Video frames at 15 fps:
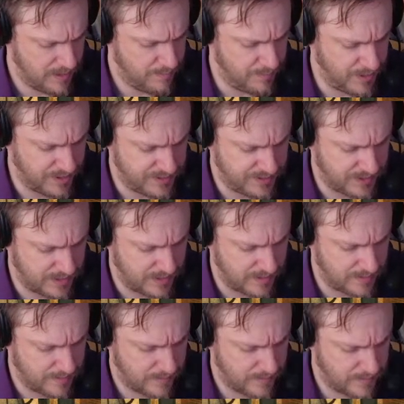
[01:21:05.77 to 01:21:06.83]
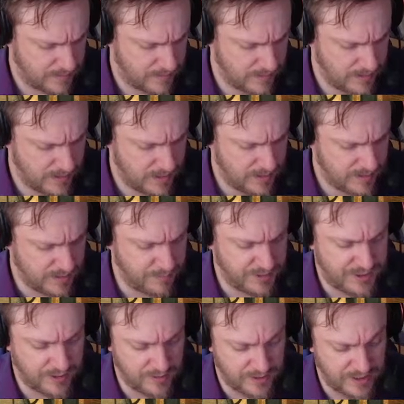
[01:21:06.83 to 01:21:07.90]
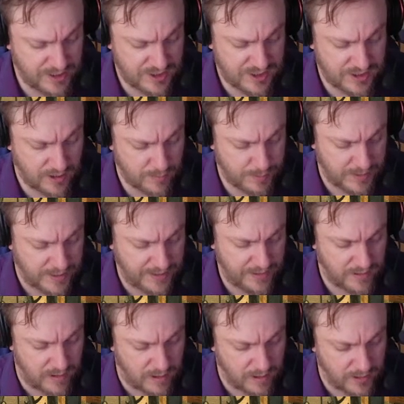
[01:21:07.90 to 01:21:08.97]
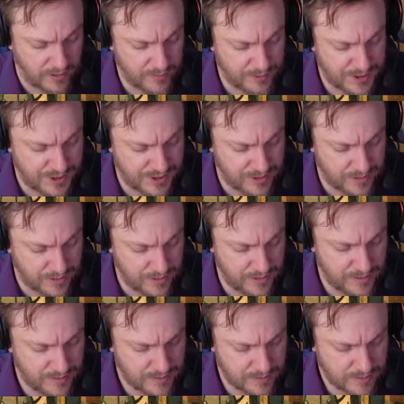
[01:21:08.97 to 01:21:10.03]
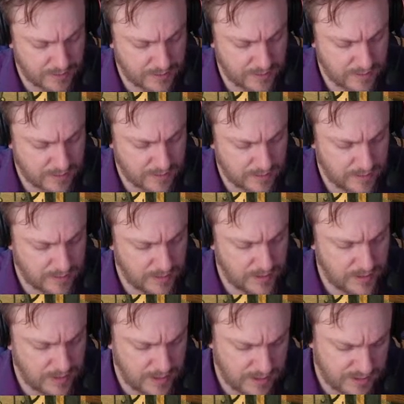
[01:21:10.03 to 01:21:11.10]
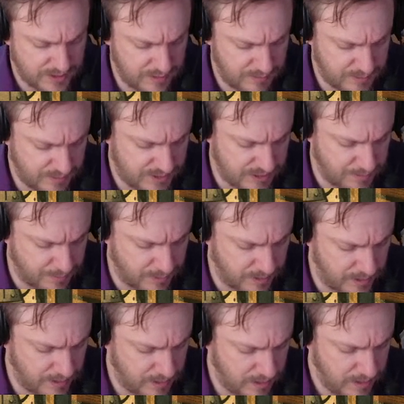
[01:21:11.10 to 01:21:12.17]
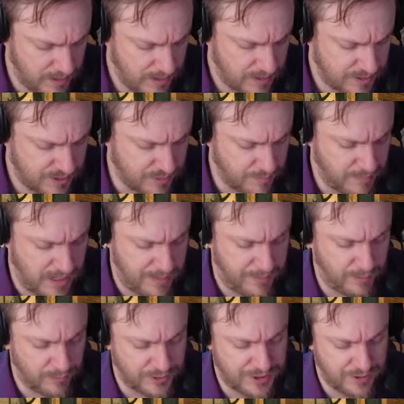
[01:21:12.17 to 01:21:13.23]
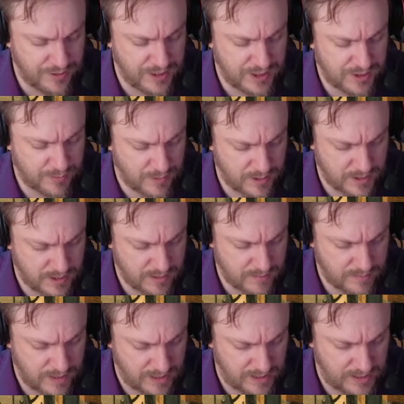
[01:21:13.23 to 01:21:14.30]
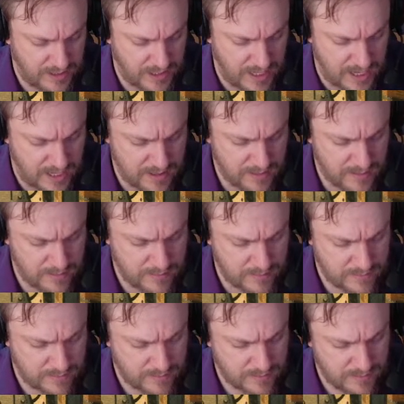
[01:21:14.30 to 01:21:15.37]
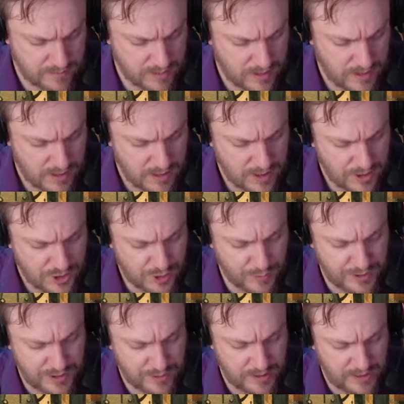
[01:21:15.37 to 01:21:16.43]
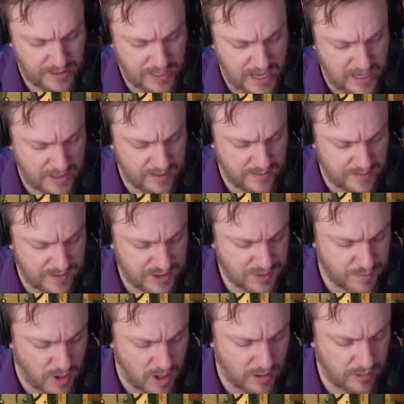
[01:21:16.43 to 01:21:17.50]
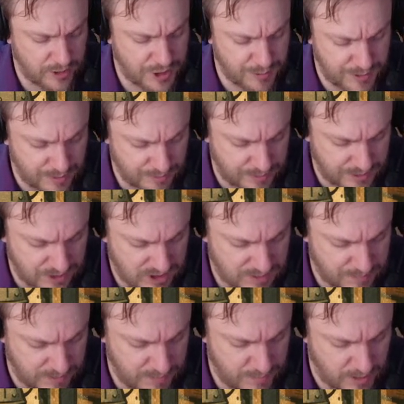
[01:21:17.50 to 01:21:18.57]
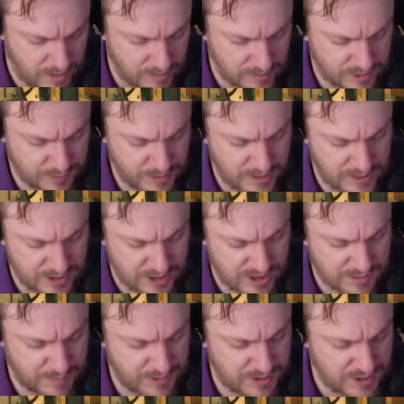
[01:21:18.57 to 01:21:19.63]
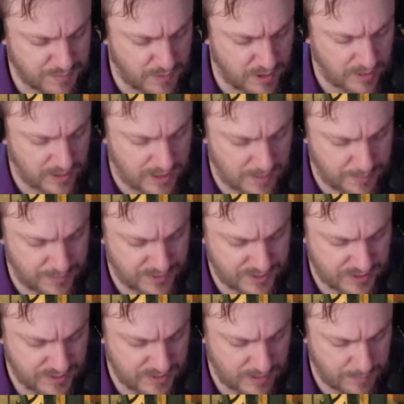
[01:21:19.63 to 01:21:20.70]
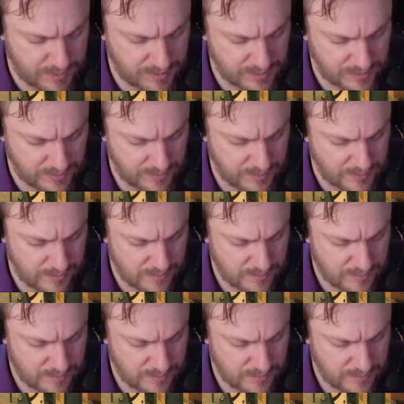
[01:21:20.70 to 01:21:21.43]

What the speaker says: But the material is still plenty hard, which is good. Seems to be separating. So maybe we'll do this one again. Should we do it again in this model, or should we do it in the split model? Because we can actually split this model up. It's not that big a deal.